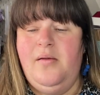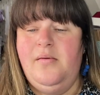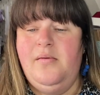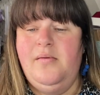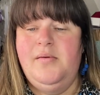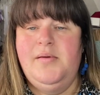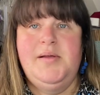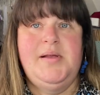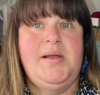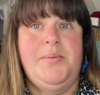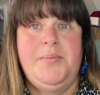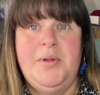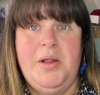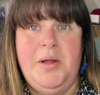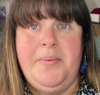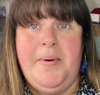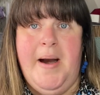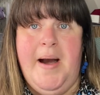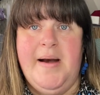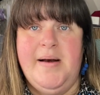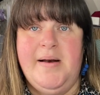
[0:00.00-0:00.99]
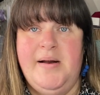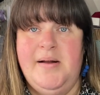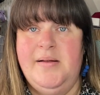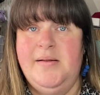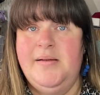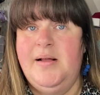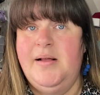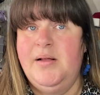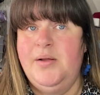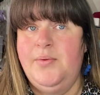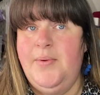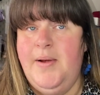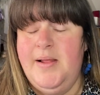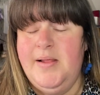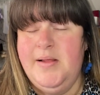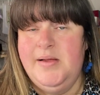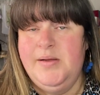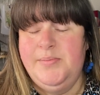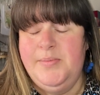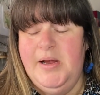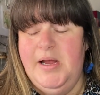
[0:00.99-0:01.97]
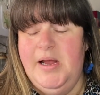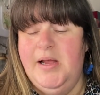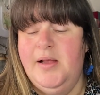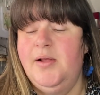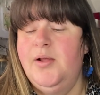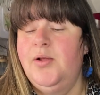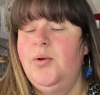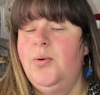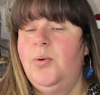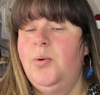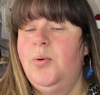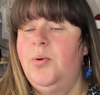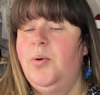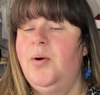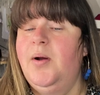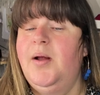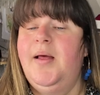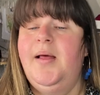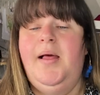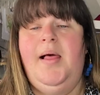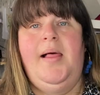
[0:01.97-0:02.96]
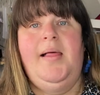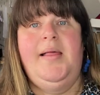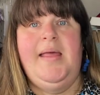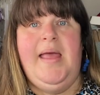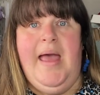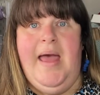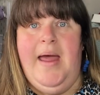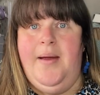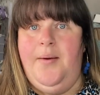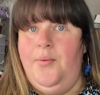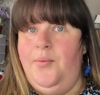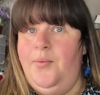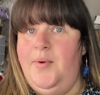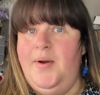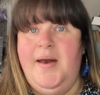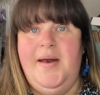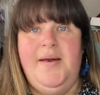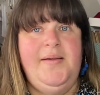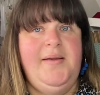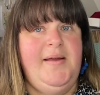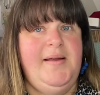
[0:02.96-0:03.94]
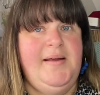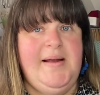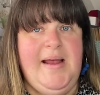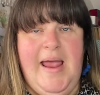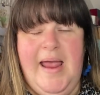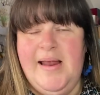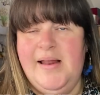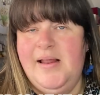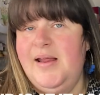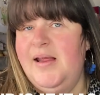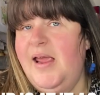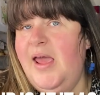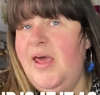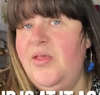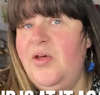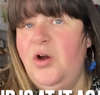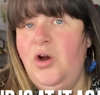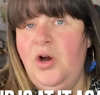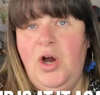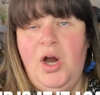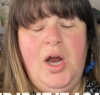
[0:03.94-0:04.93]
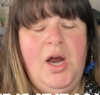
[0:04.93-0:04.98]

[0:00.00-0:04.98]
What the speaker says: similar patterns as well as me. So yeah, we're in this gang together.